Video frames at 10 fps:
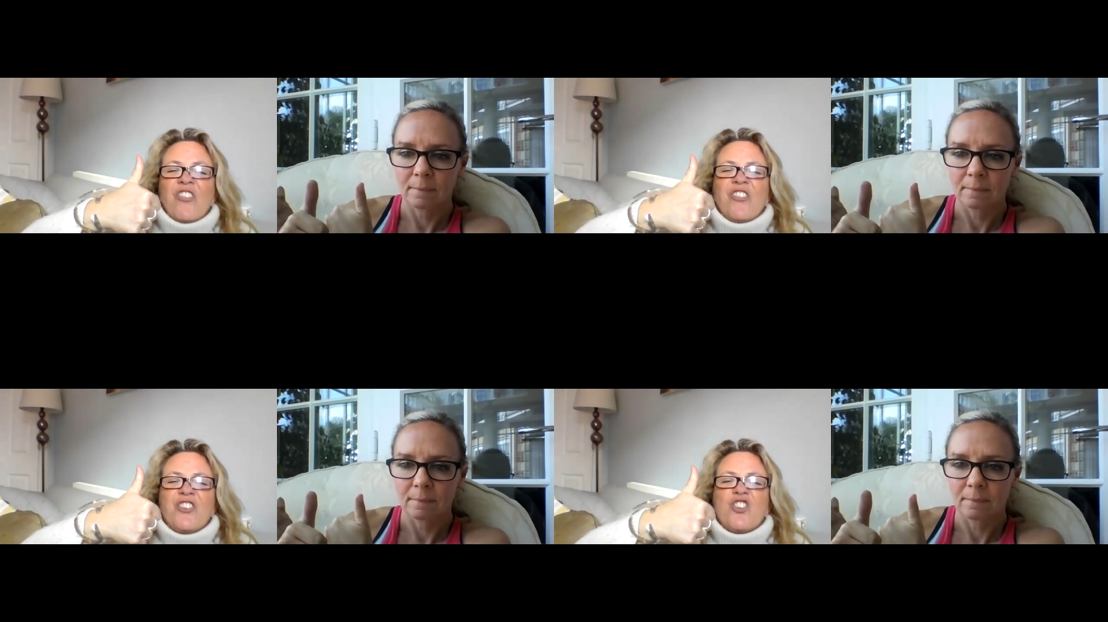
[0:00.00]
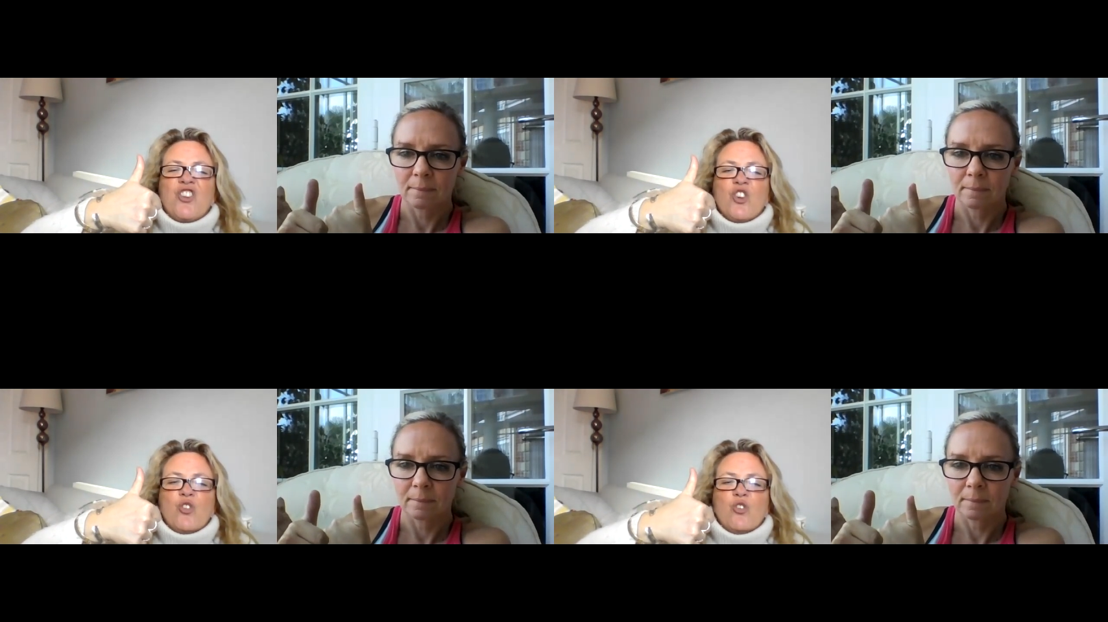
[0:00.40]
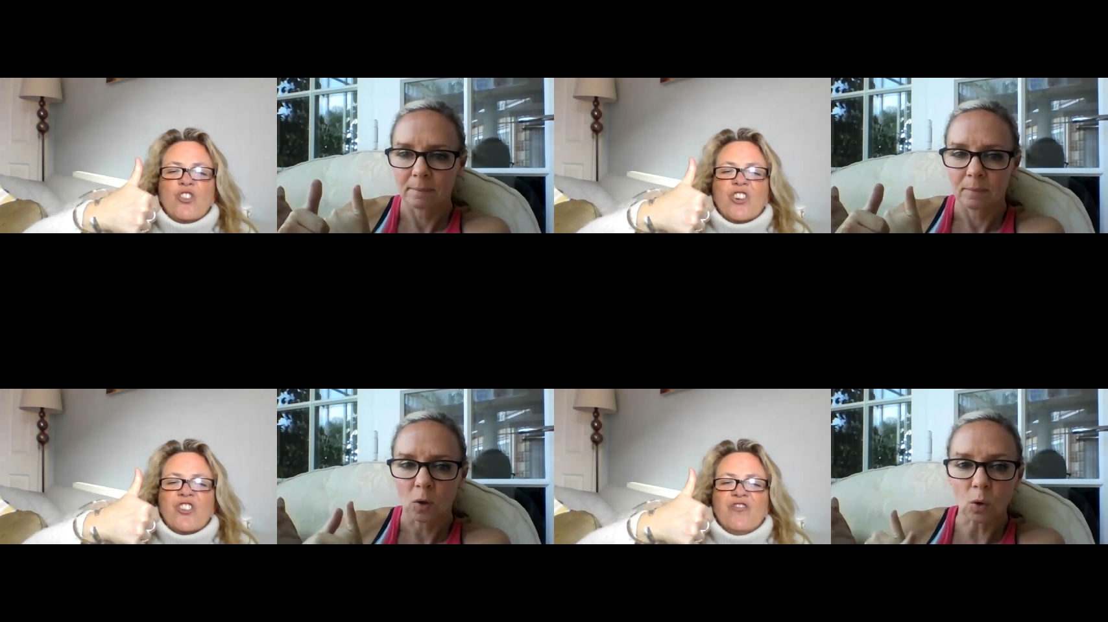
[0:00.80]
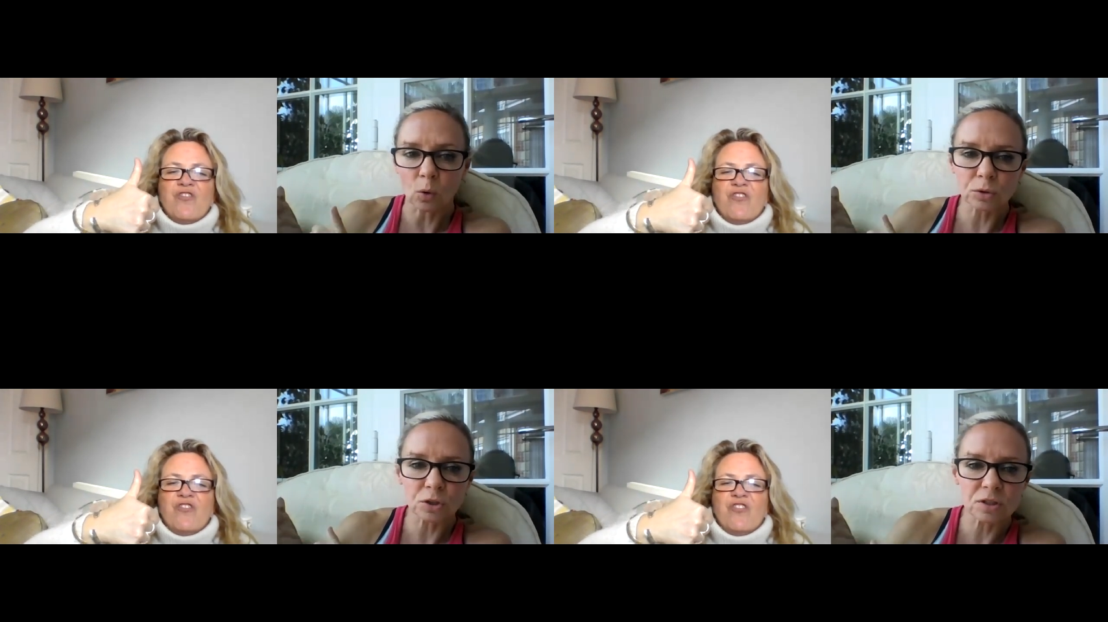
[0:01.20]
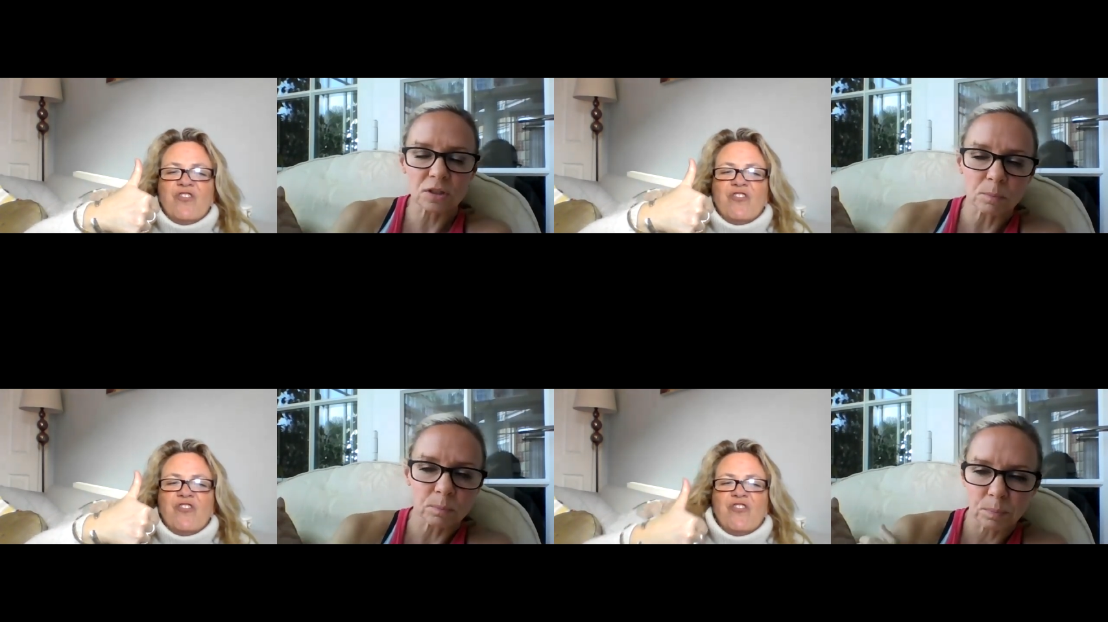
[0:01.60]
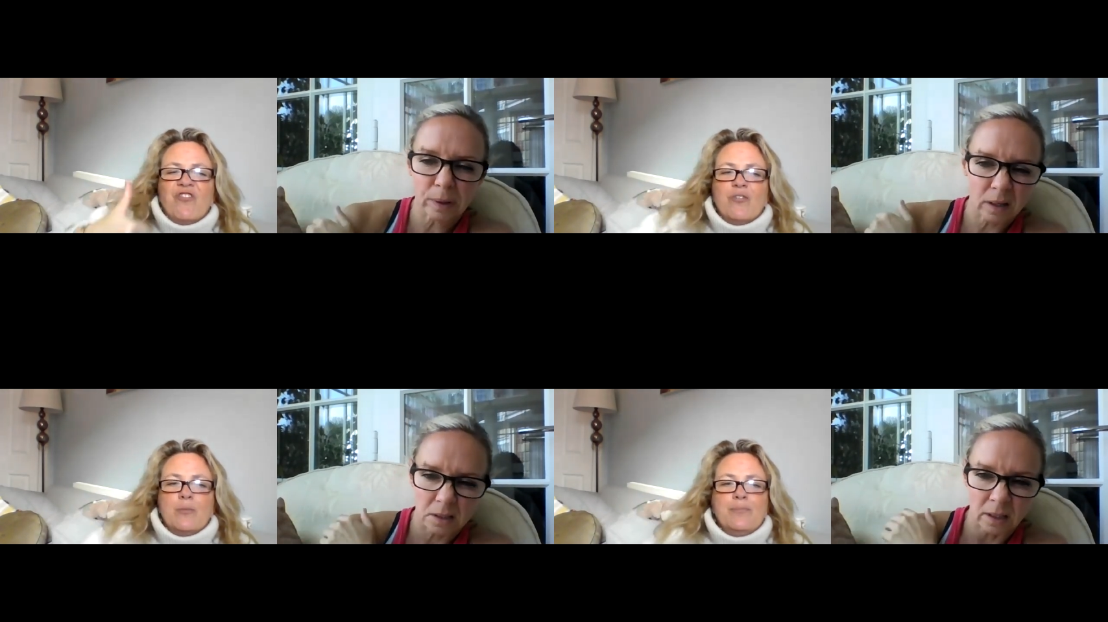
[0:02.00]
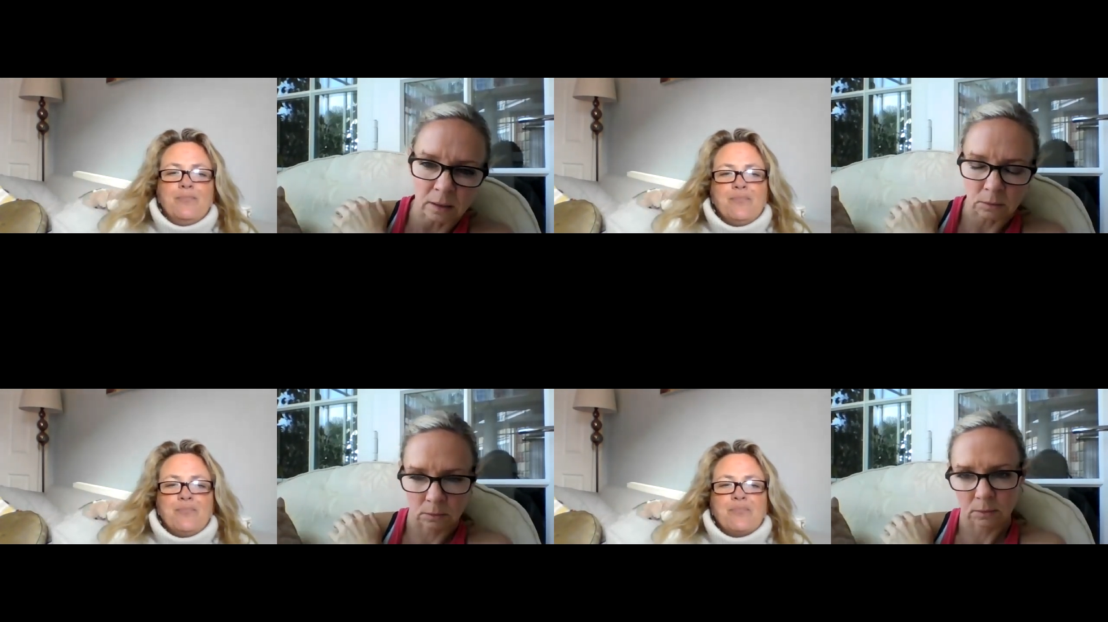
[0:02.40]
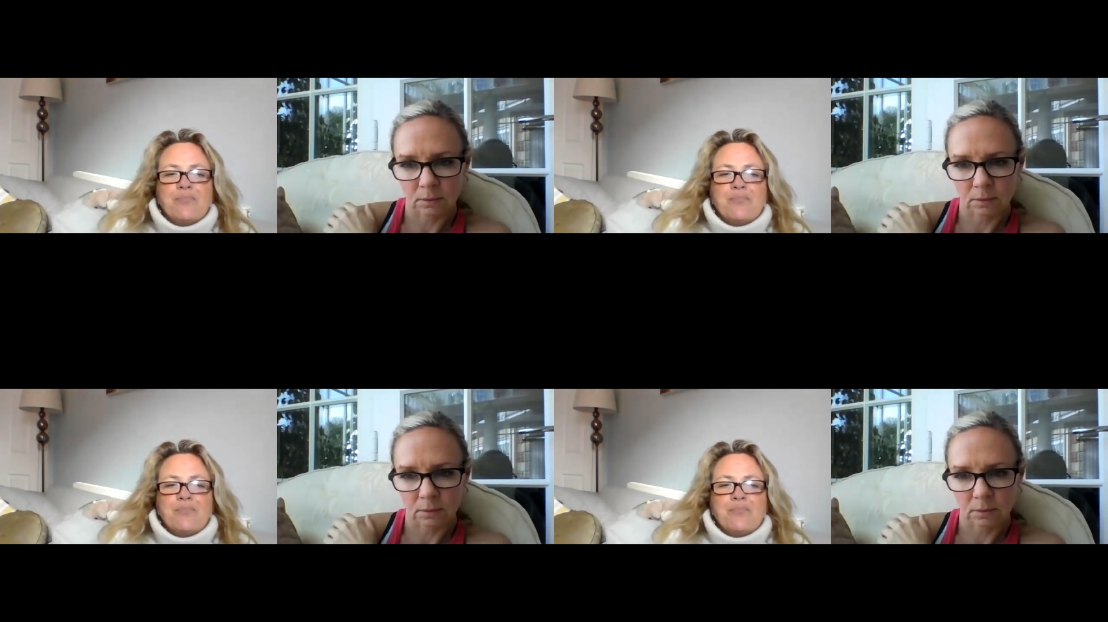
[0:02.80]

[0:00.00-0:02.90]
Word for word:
Speaker 1: the tune. Or just a breakdown.